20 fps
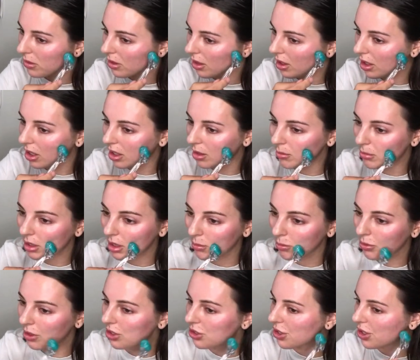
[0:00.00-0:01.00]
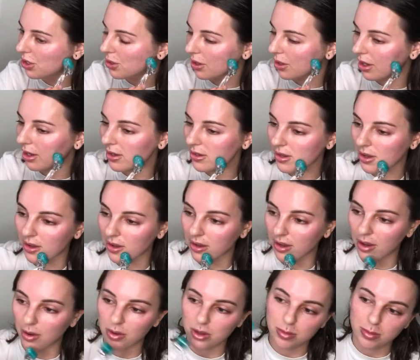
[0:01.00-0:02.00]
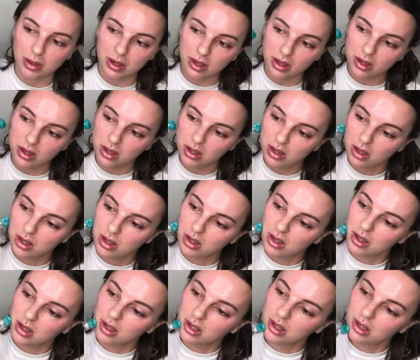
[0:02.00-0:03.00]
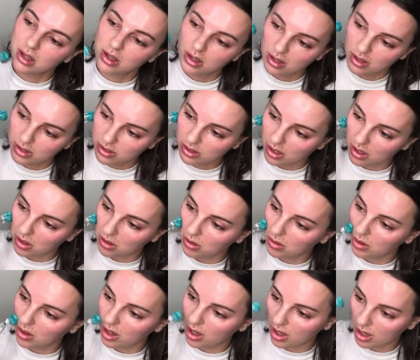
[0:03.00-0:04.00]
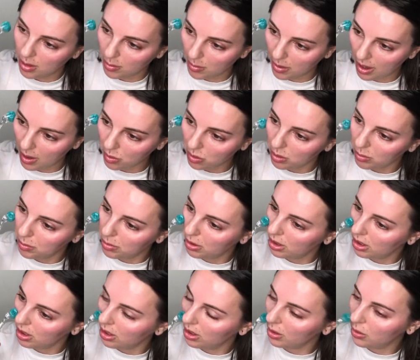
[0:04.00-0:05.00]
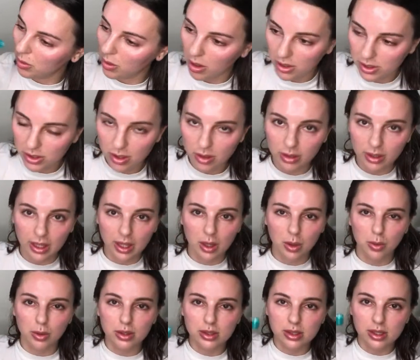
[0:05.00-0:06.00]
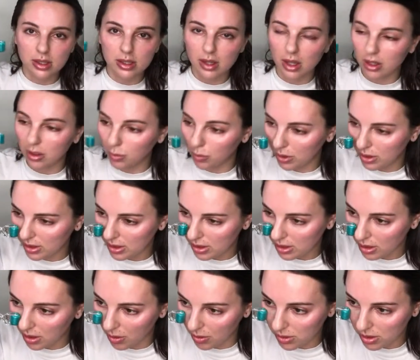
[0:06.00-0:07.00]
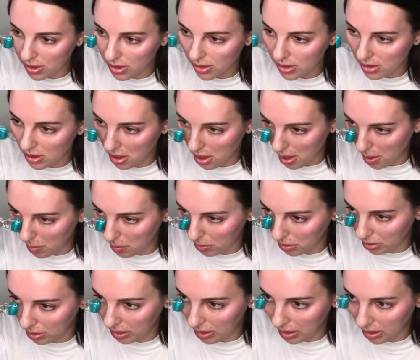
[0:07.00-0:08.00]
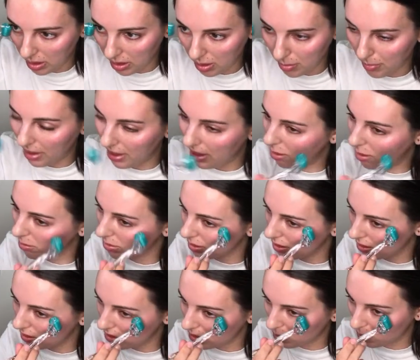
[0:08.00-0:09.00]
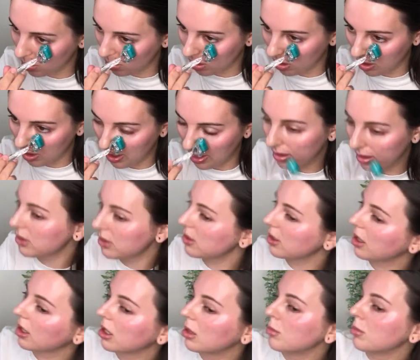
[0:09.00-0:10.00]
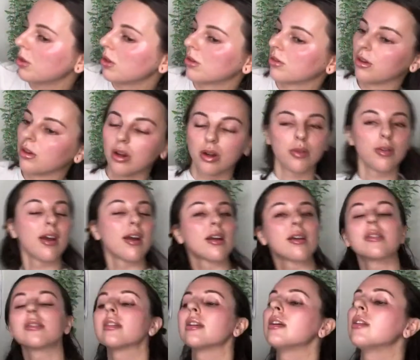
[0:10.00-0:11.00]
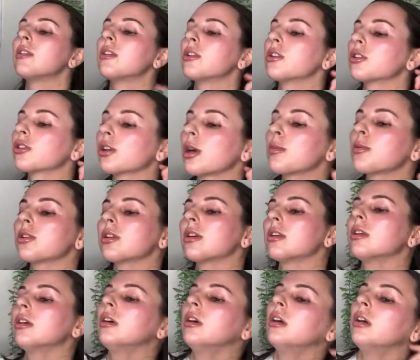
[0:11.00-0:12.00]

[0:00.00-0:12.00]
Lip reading: and I appreciate you guys hanging out with me. So I will also link, once this closes, I will link my Amazon store and Skin Beautiful RX in the description,